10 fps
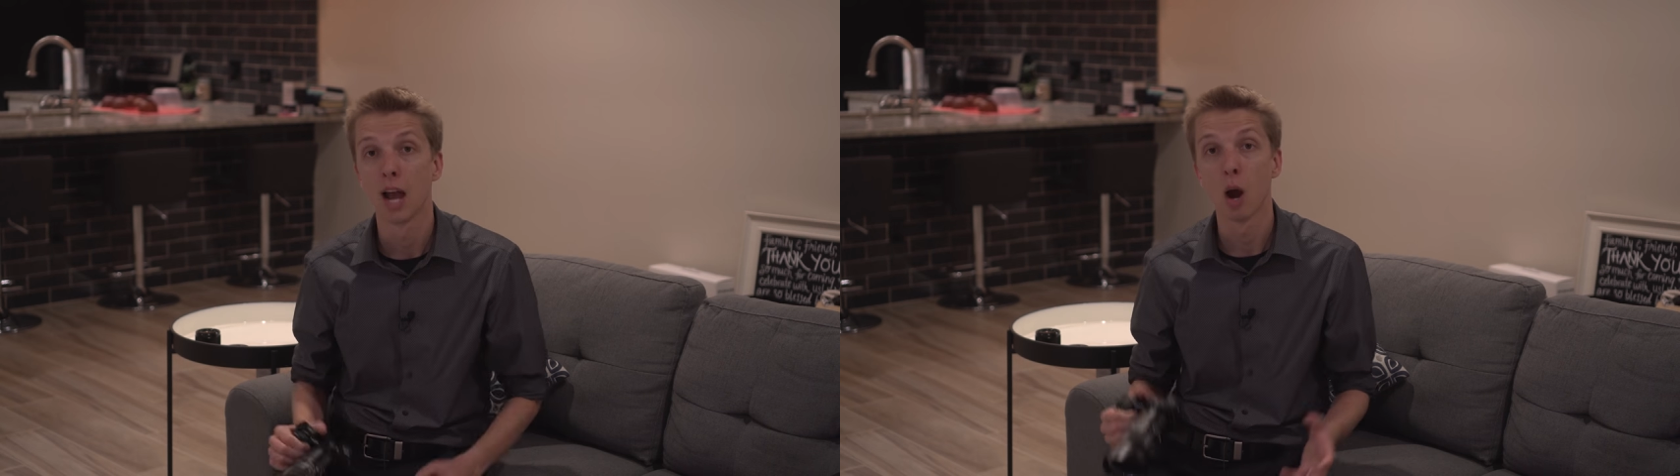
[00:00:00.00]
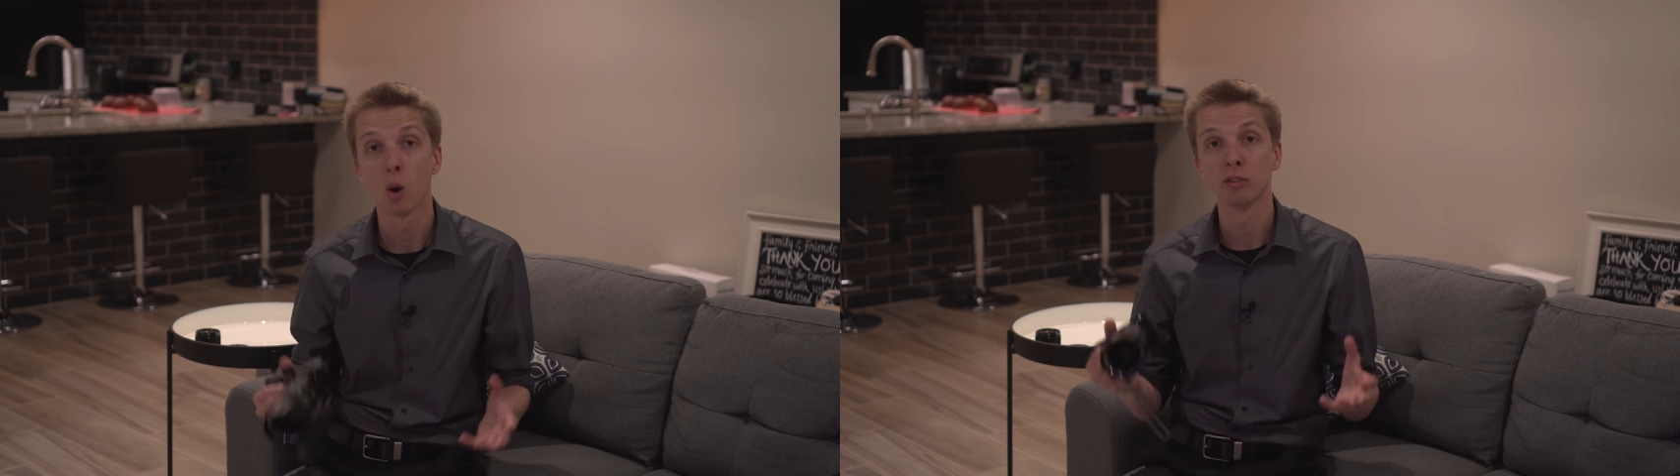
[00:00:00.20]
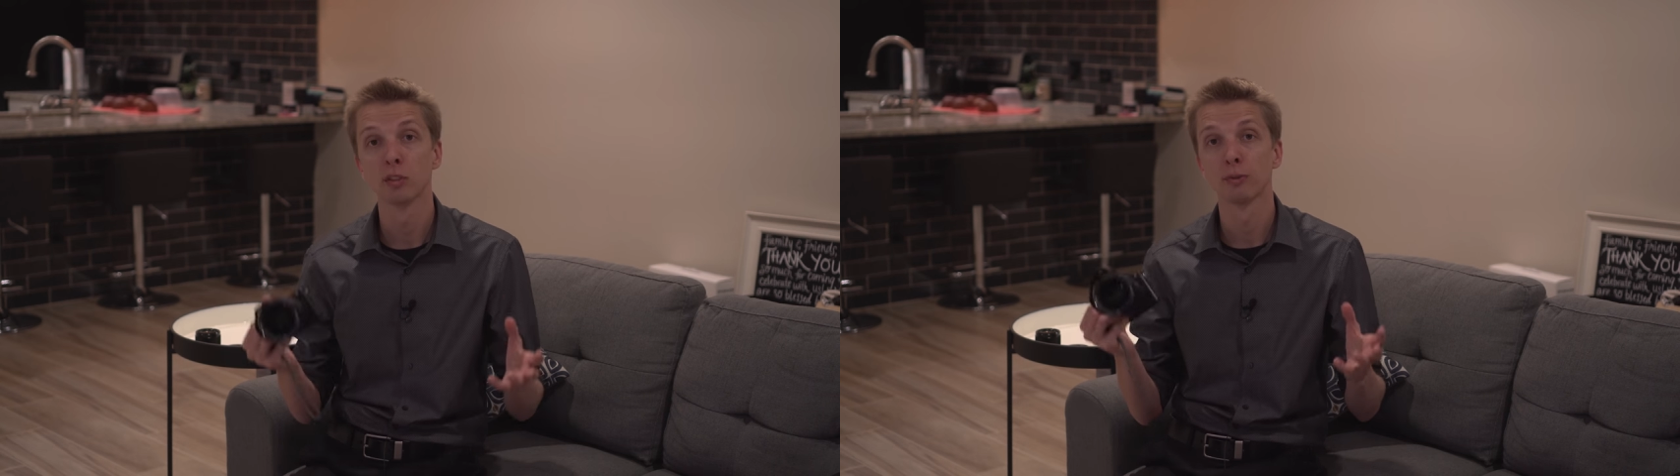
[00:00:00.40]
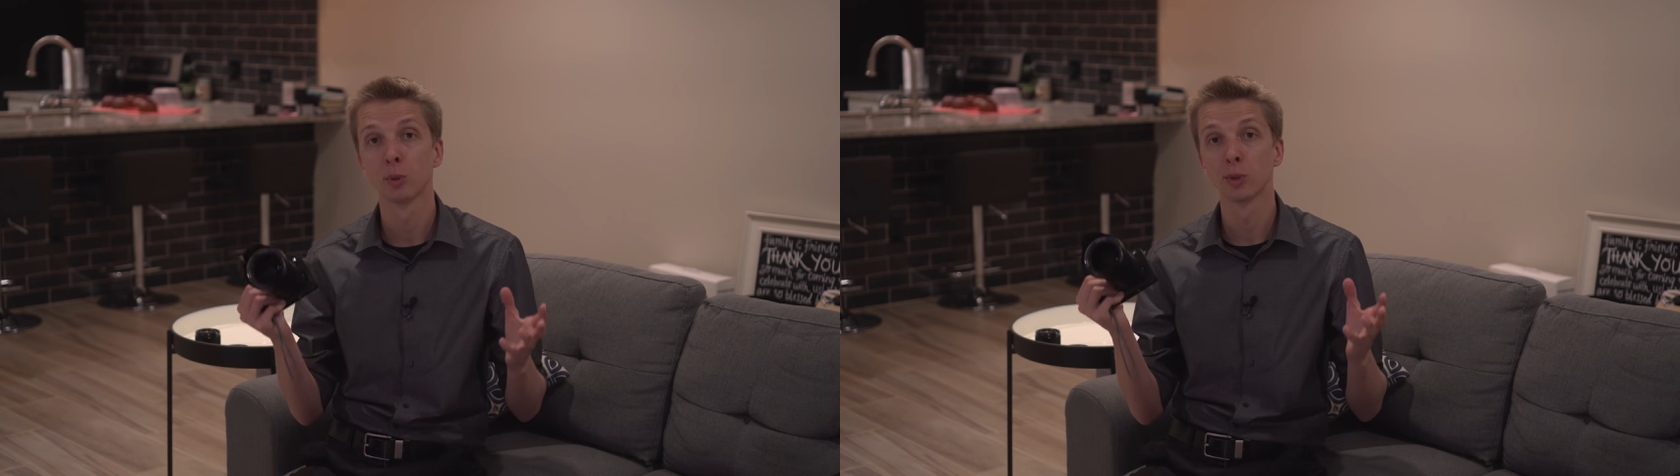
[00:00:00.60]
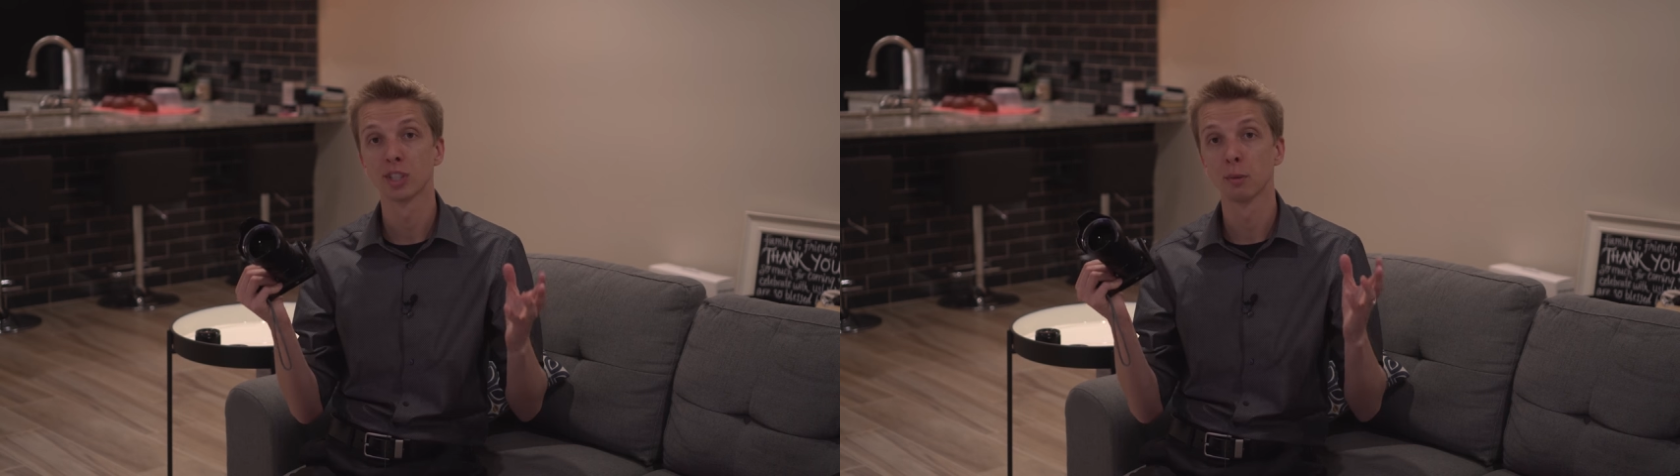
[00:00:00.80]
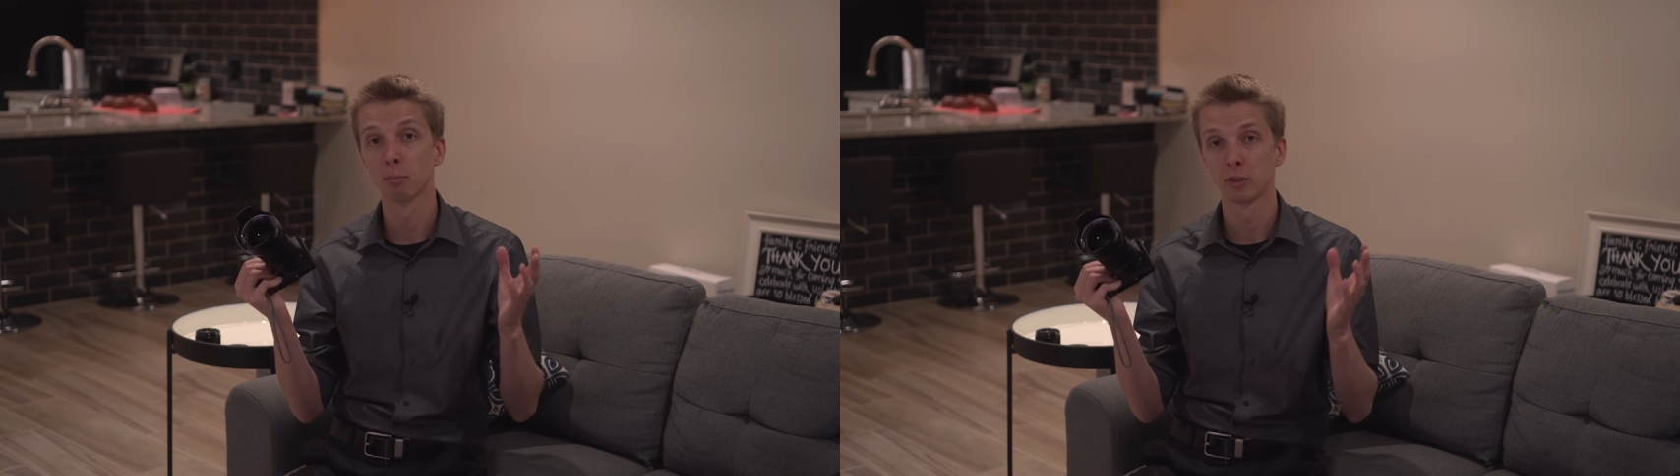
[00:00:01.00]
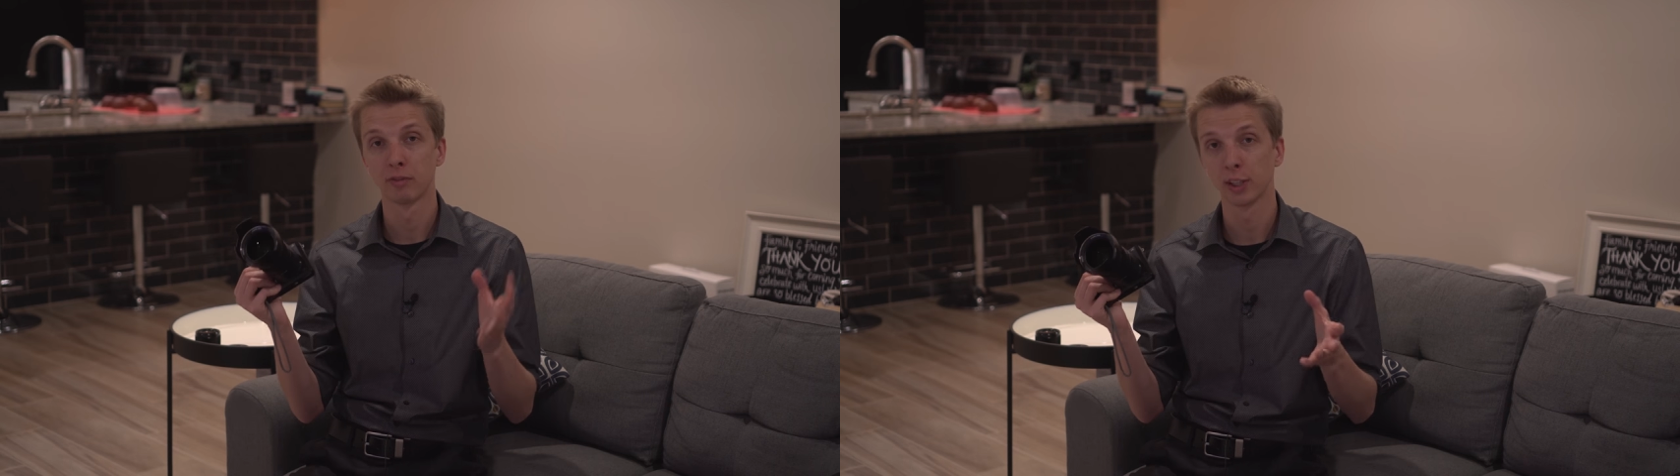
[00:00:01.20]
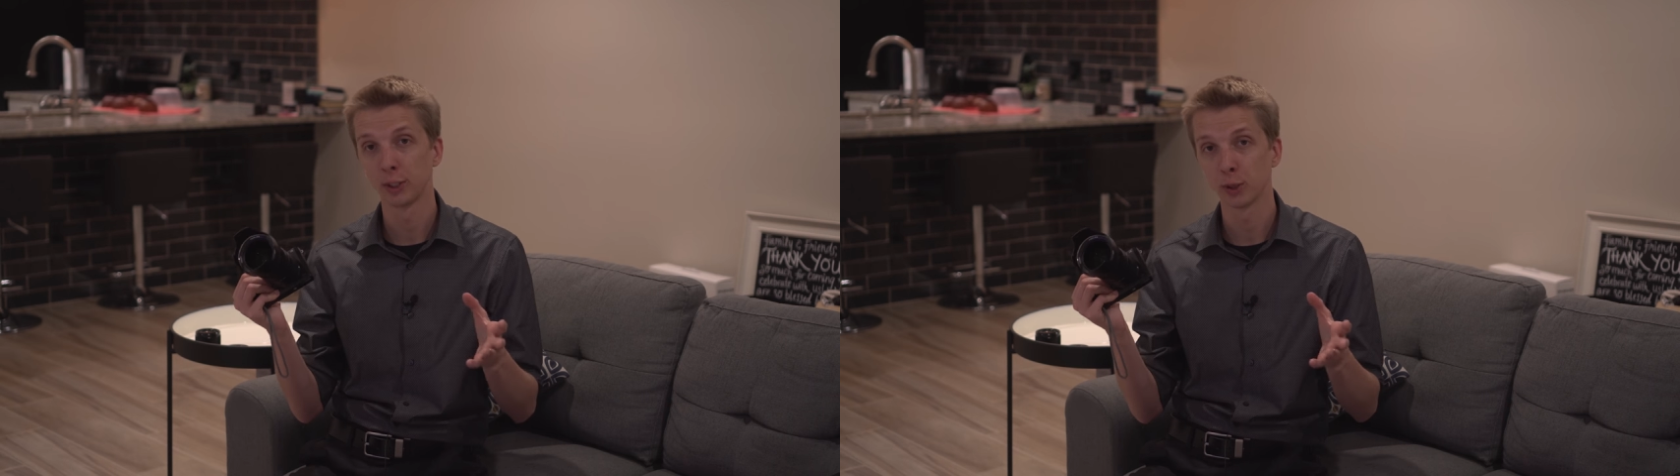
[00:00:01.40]
However, for some
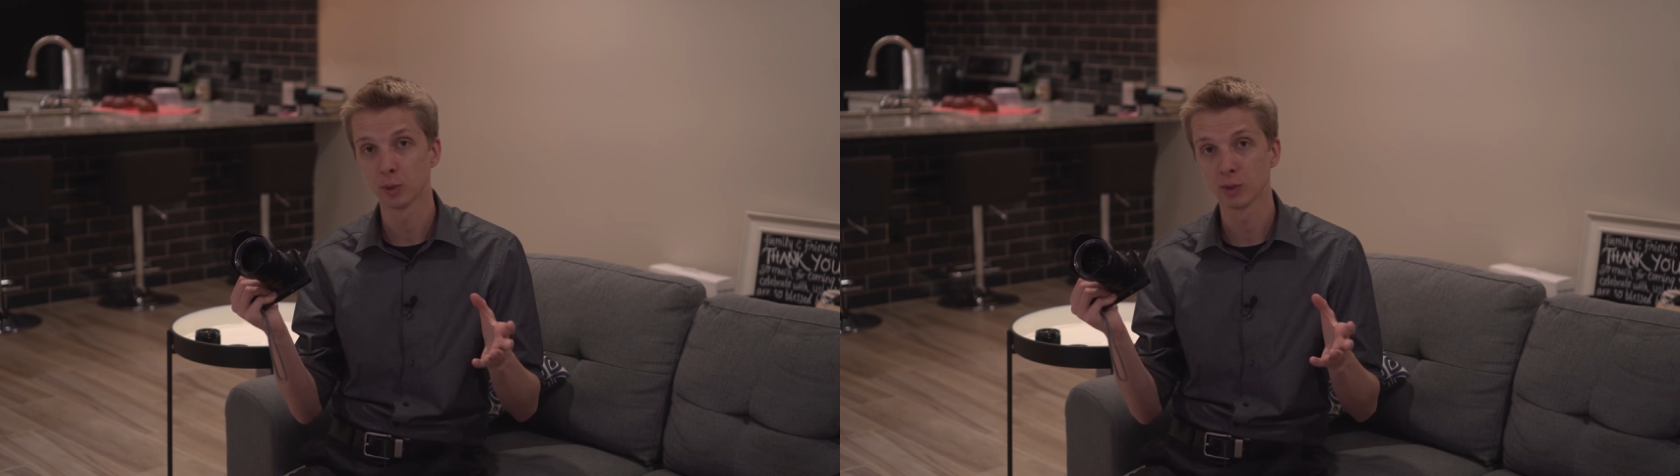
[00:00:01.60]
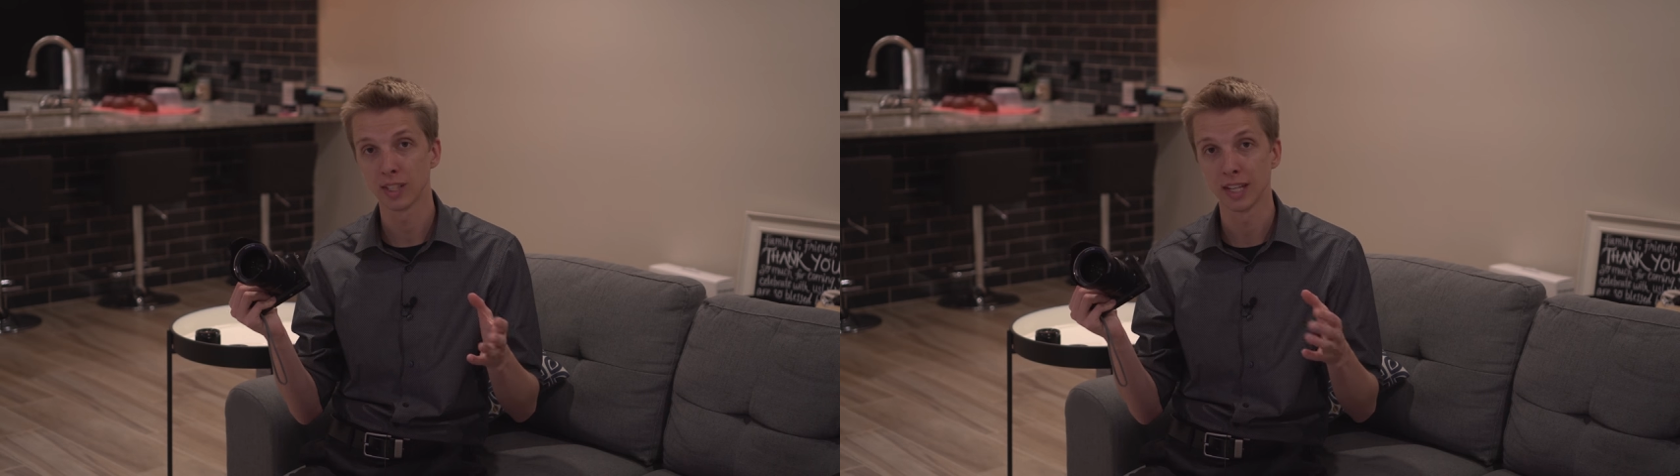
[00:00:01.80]
professionals